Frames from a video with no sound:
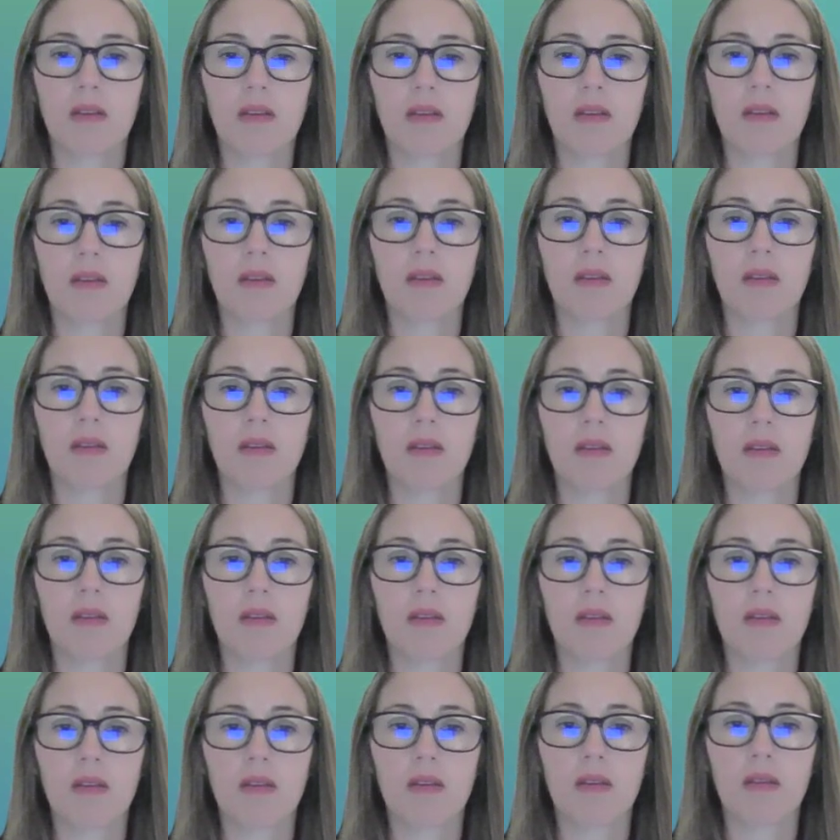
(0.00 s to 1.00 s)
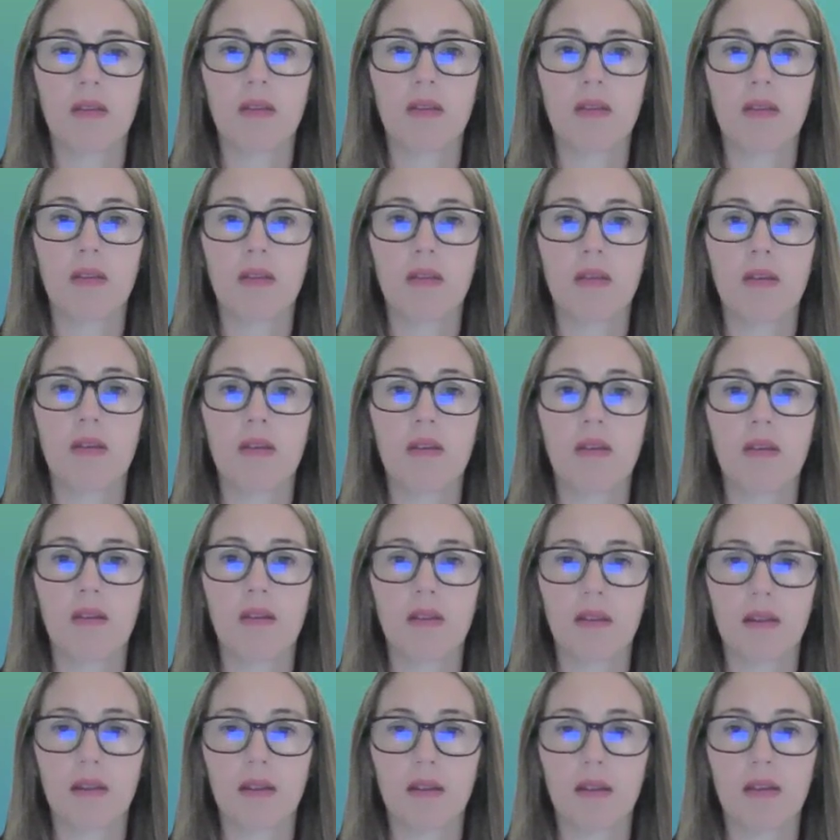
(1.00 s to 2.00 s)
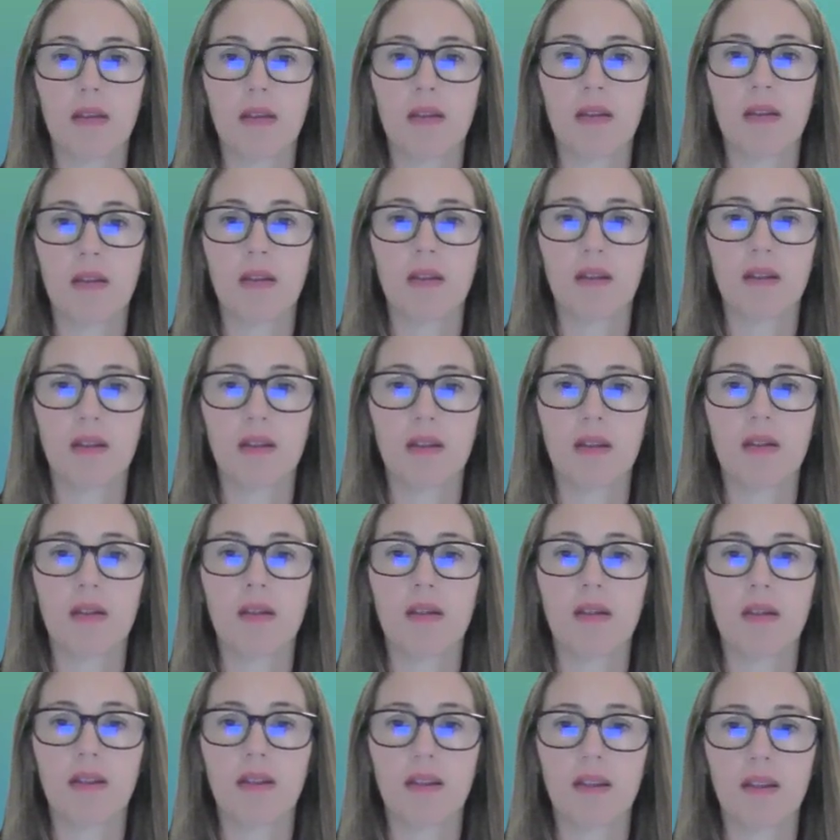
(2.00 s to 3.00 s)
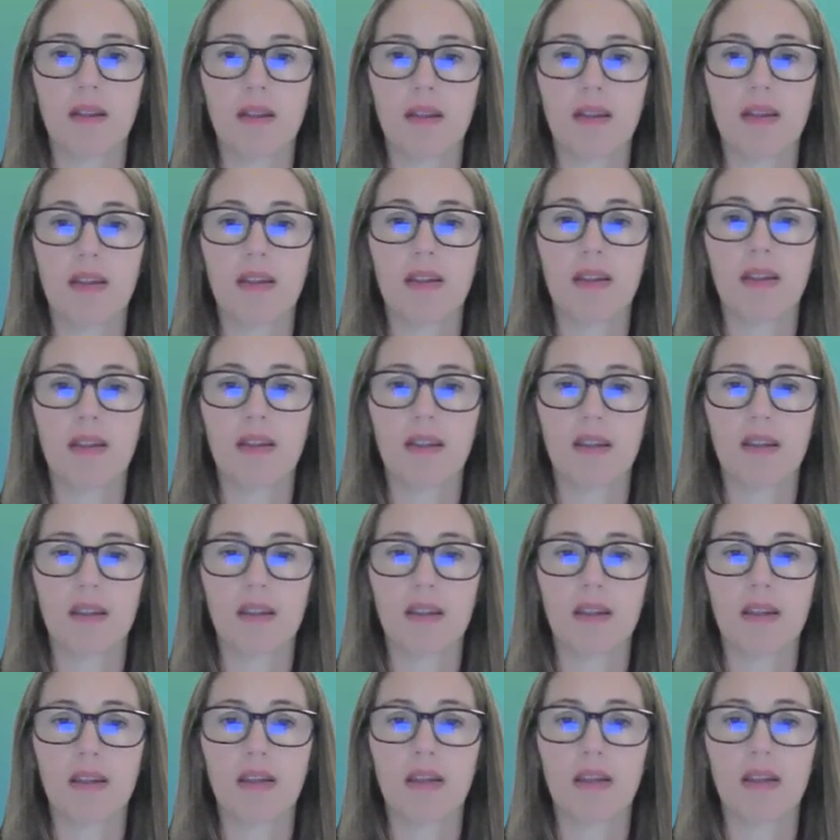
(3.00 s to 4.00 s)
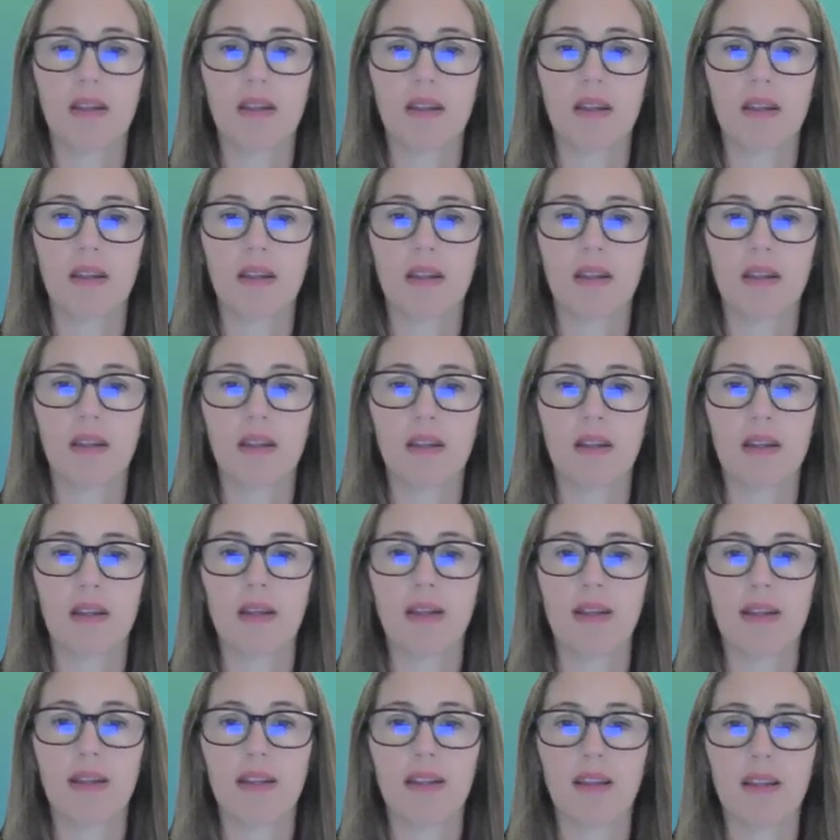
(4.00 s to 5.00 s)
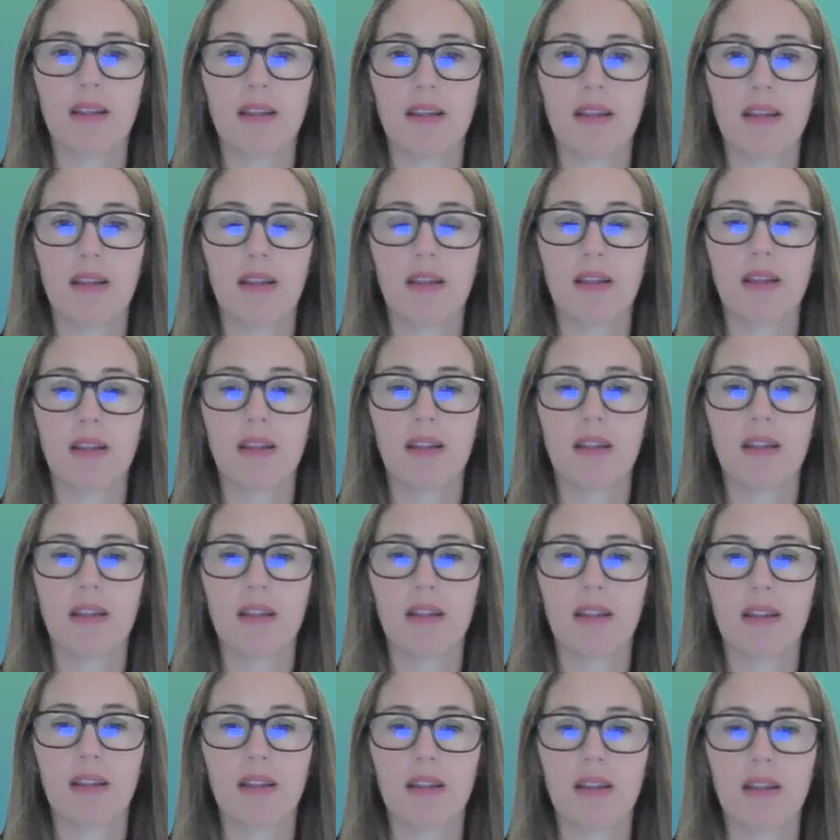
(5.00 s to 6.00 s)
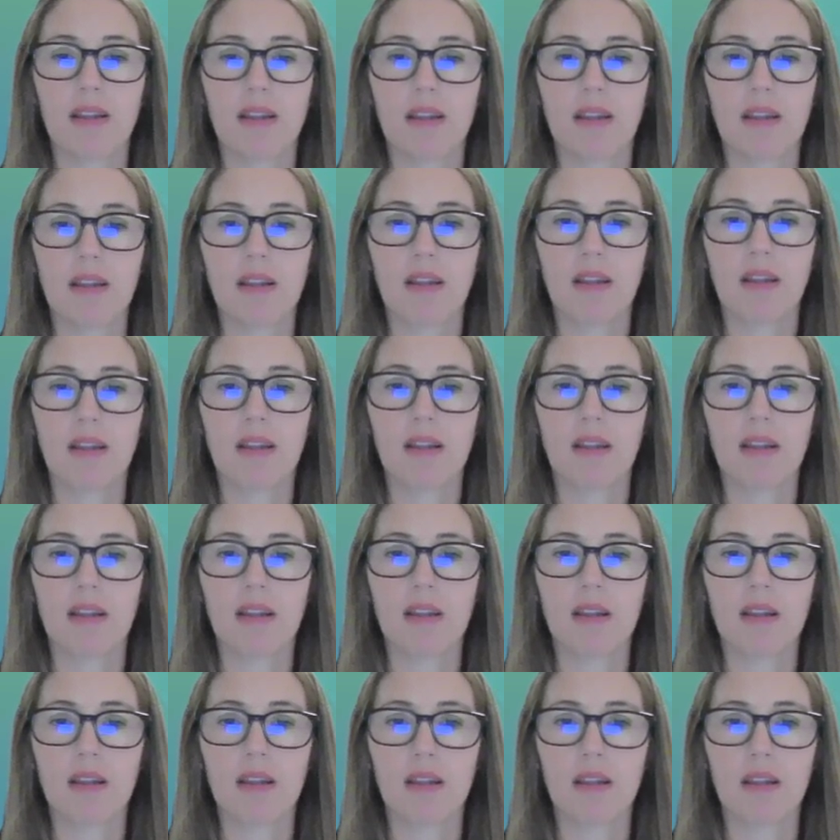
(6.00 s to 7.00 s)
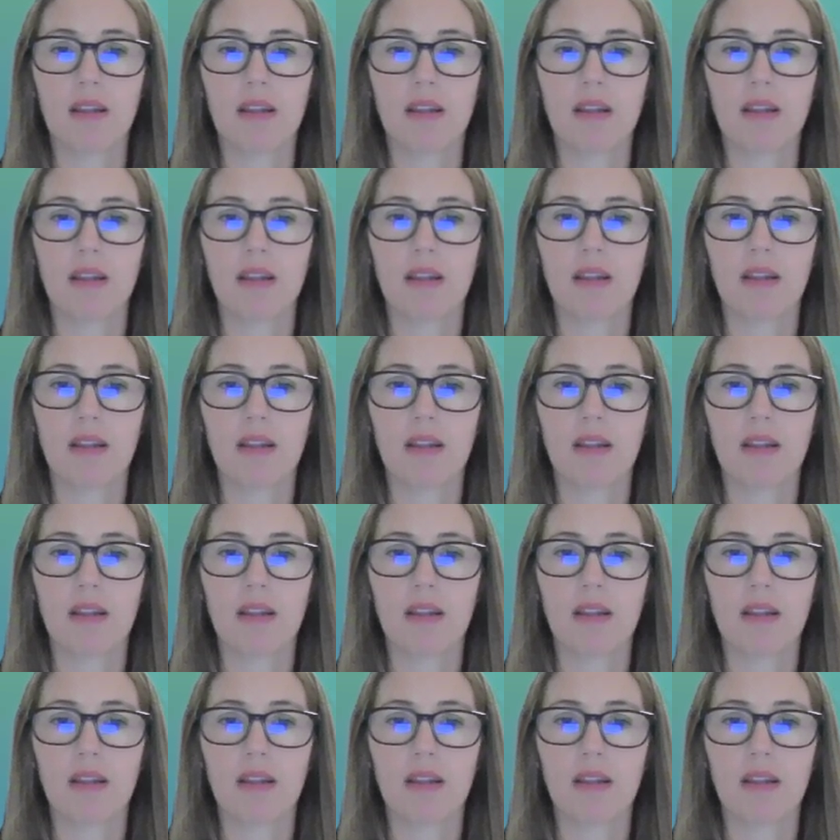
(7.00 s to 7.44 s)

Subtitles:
I just spoke at a conference of superintendents yesterday,